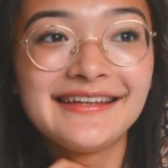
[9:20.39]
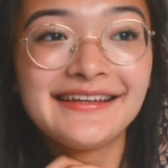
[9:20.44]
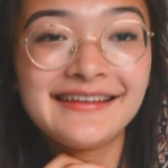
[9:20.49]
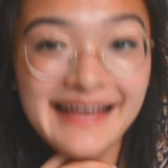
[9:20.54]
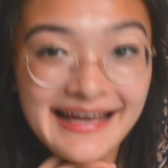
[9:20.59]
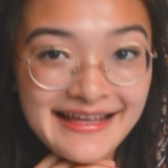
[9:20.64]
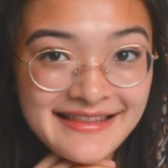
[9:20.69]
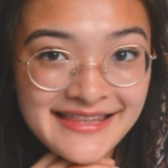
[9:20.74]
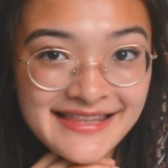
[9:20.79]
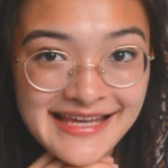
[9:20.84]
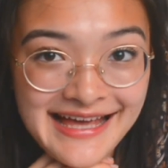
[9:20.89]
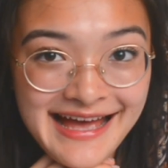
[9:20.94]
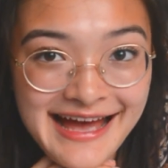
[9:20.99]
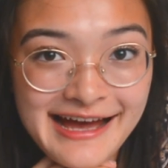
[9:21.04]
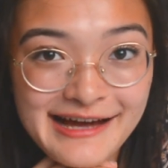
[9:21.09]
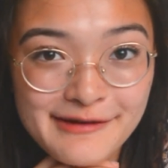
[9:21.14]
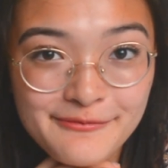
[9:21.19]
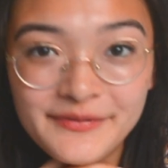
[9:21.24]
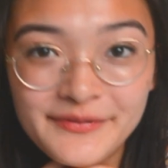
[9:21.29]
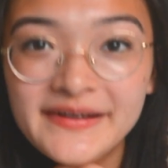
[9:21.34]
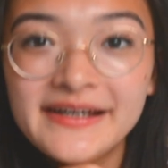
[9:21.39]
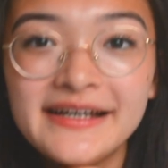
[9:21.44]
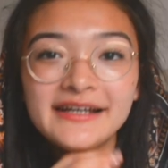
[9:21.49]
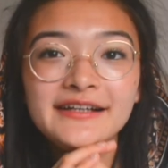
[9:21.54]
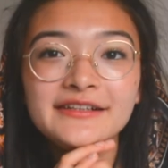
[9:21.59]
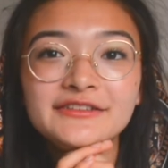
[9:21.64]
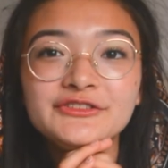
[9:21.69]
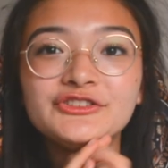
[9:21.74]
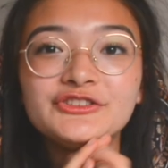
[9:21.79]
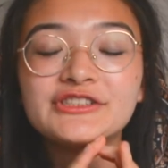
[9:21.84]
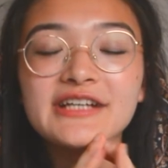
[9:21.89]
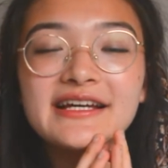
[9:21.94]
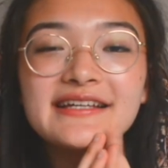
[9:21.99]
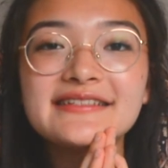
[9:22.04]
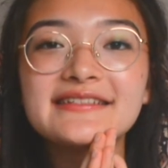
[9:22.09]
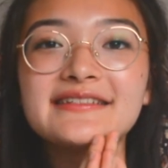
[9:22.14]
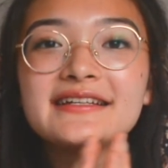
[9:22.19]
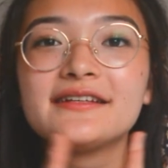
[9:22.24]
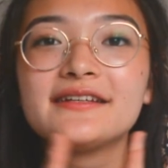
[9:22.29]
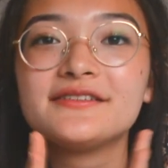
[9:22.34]
get the app,
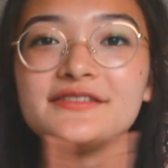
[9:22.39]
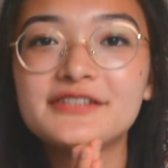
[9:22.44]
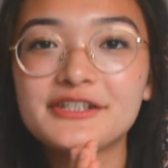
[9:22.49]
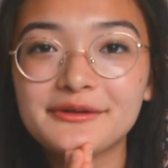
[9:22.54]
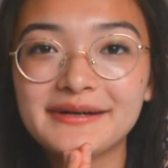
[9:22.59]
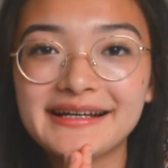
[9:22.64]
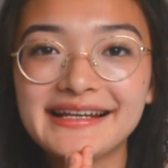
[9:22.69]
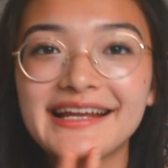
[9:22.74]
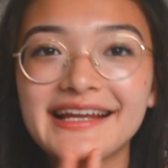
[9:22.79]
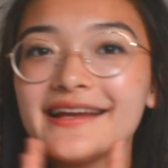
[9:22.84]
just do it.